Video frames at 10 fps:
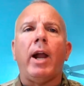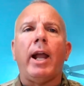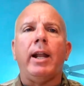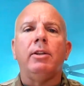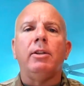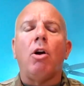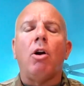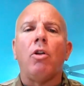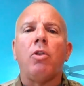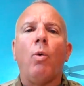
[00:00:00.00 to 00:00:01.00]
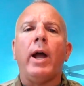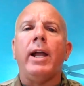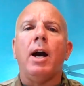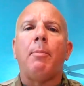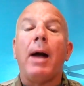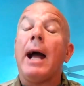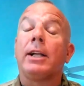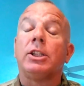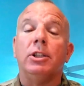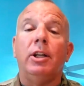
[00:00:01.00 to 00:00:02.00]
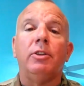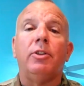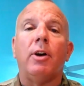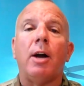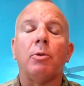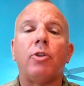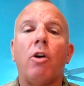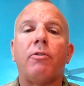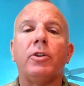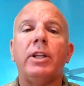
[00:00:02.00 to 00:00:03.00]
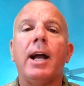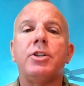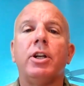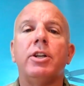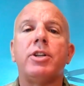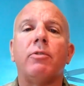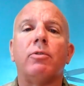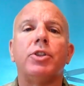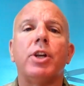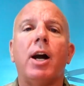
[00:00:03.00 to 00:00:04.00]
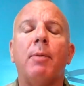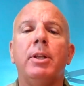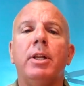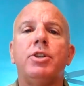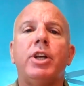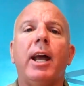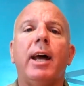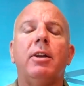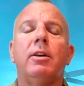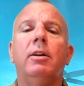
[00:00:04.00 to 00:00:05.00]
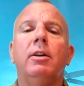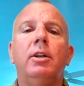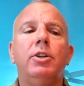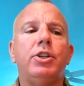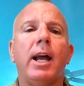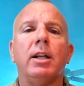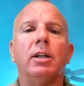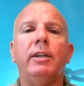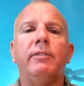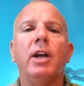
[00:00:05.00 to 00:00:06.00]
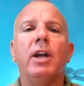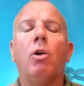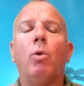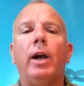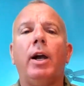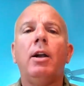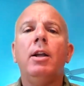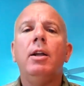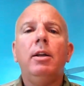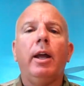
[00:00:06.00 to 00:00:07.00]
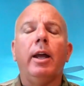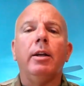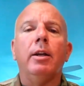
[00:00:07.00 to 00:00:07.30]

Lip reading: it all the way up, actually, until I was offered the Adjutant General job, and then she had to leave Delaware. And